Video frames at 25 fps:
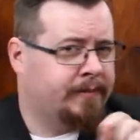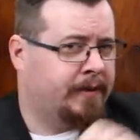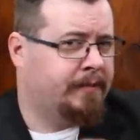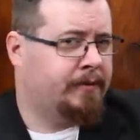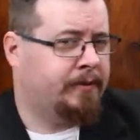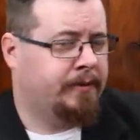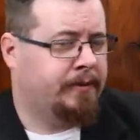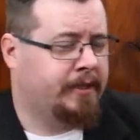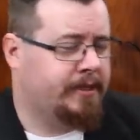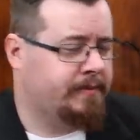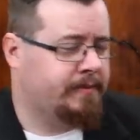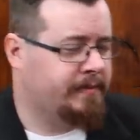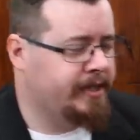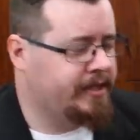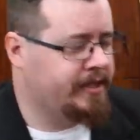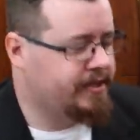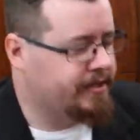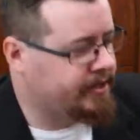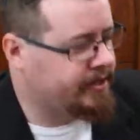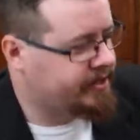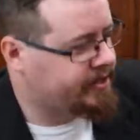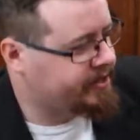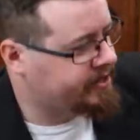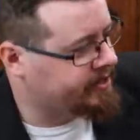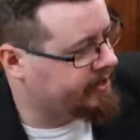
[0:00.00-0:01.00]
I'm doing some
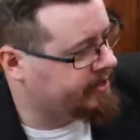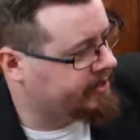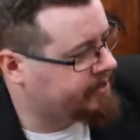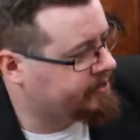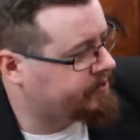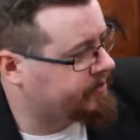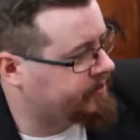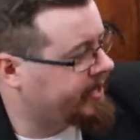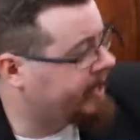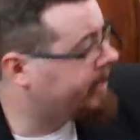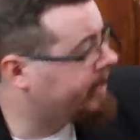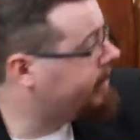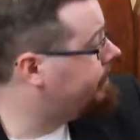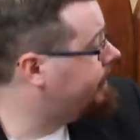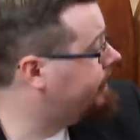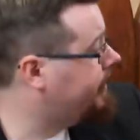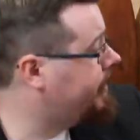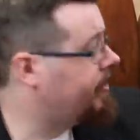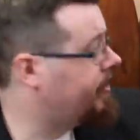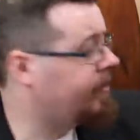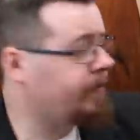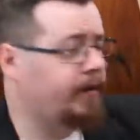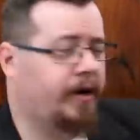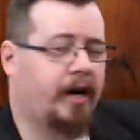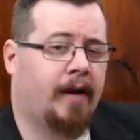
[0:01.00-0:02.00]
research into another
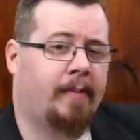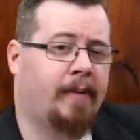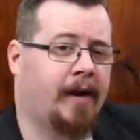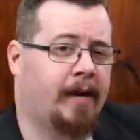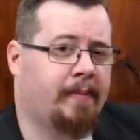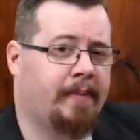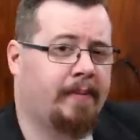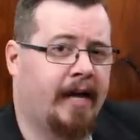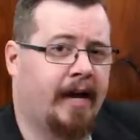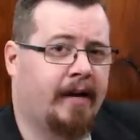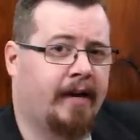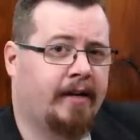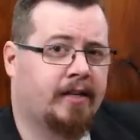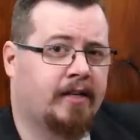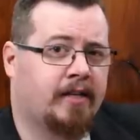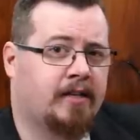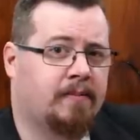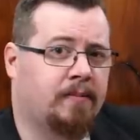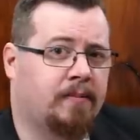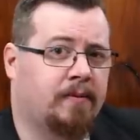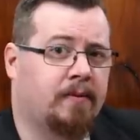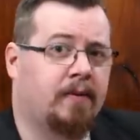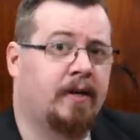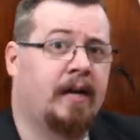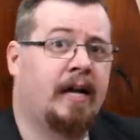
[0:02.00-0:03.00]
video where I might be able to
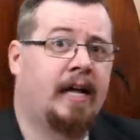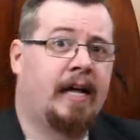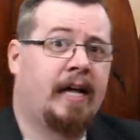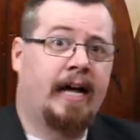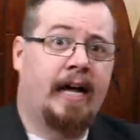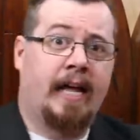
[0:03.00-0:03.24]
explore